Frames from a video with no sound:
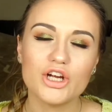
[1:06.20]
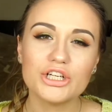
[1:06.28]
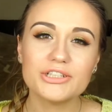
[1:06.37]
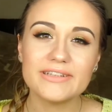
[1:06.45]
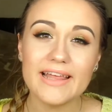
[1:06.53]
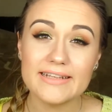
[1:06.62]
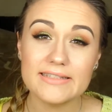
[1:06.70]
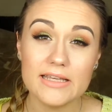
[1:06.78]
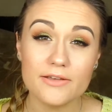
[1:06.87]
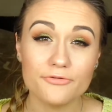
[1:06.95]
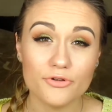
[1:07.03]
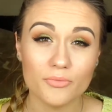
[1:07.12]
heard
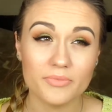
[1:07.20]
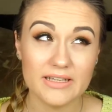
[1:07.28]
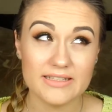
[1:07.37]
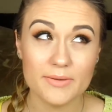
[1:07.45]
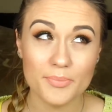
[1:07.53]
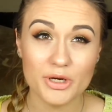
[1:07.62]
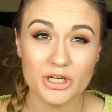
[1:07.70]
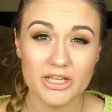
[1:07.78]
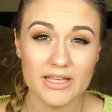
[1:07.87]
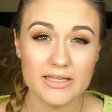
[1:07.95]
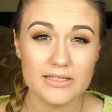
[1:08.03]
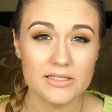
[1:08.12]
Desi from Desi
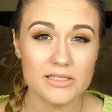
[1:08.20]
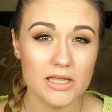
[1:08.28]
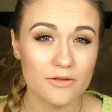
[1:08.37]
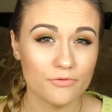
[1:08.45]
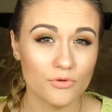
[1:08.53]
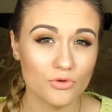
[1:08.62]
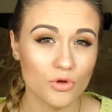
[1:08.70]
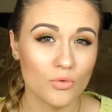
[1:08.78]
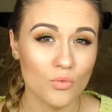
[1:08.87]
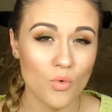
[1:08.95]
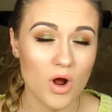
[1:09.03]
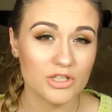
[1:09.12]
Perkins. If you
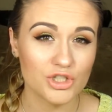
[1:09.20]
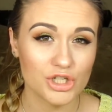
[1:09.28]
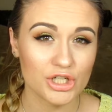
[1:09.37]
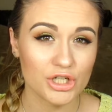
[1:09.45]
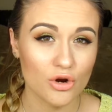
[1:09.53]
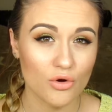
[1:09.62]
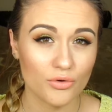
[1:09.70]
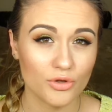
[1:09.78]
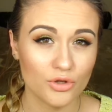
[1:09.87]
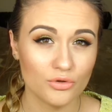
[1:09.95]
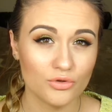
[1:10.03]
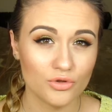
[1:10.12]
don't watch her on
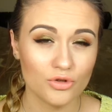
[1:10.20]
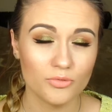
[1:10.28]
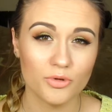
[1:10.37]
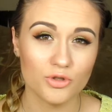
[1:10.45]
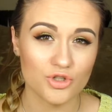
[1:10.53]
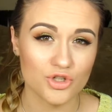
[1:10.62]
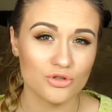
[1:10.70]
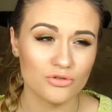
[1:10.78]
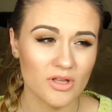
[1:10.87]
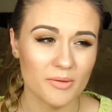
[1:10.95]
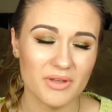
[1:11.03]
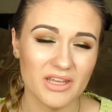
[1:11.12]
YouTube, you
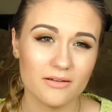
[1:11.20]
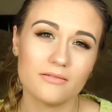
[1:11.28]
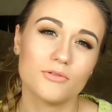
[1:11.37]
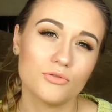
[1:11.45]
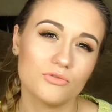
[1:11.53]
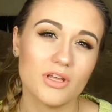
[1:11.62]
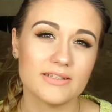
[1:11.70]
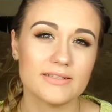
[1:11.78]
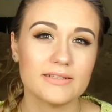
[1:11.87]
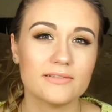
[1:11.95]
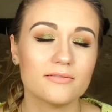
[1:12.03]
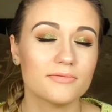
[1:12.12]
should. I mean, who
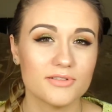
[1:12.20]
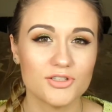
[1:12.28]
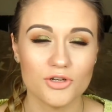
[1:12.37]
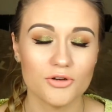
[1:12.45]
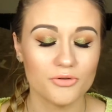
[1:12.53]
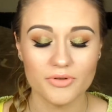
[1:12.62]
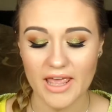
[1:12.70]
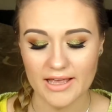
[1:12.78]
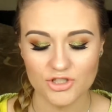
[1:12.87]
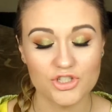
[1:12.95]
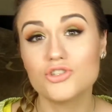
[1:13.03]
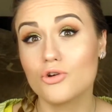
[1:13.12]
doesn't? So yeah,
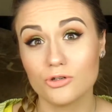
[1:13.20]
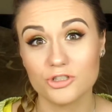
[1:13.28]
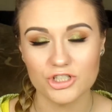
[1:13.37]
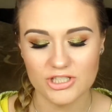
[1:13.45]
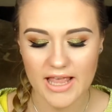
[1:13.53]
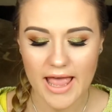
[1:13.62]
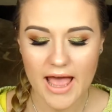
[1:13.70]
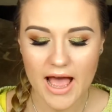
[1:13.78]
she's gorgeous.